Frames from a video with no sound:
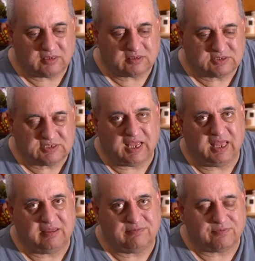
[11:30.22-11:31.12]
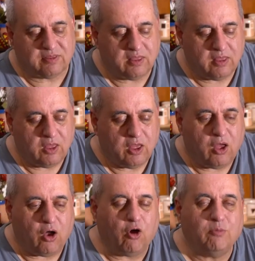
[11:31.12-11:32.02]
save
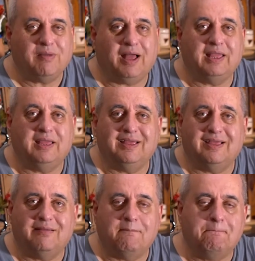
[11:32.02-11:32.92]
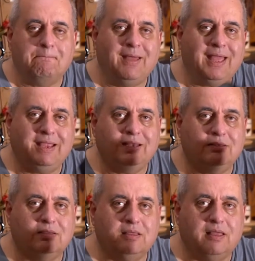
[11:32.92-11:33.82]
on my
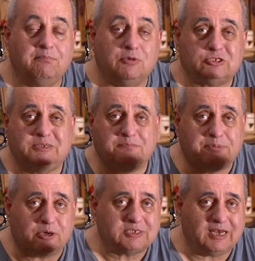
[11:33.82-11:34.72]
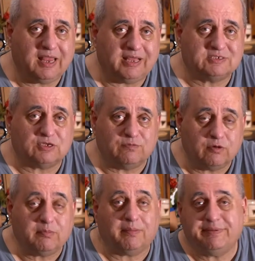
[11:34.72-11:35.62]
main and most important lens of
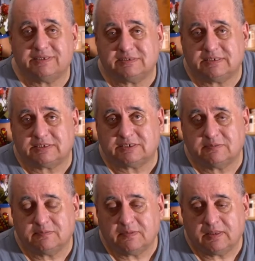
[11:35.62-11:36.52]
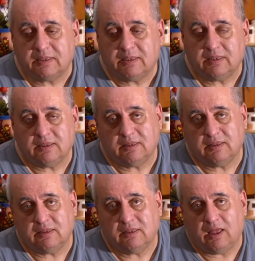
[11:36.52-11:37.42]
all my business?
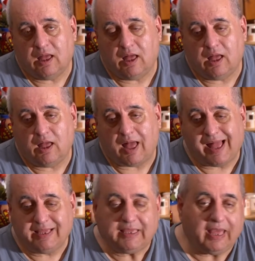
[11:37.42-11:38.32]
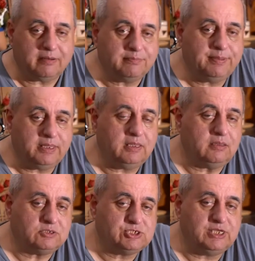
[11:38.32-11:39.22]
I can
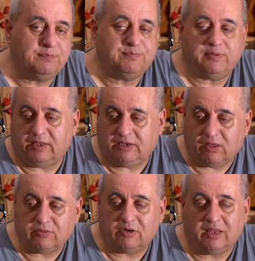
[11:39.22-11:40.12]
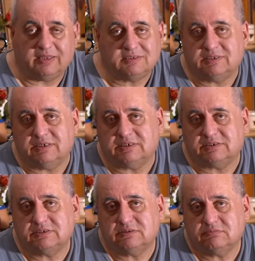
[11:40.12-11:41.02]
be cheap in other
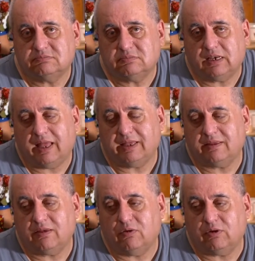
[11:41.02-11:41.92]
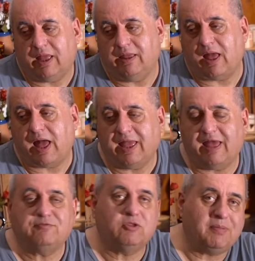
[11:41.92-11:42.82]
lenses, like, okay, I
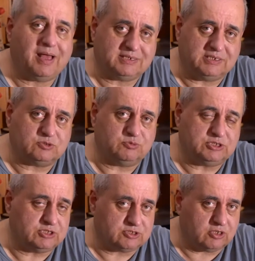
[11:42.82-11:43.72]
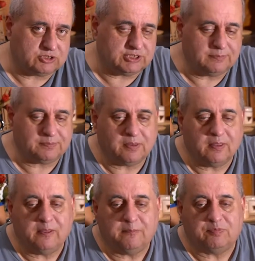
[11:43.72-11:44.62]
have the Batis, which is not cheap,
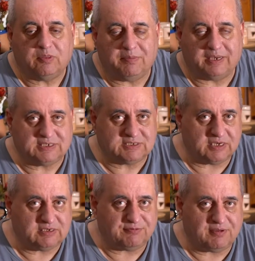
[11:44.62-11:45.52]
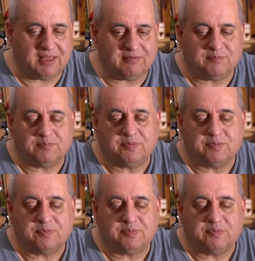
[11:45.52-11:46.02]
the Batis 85,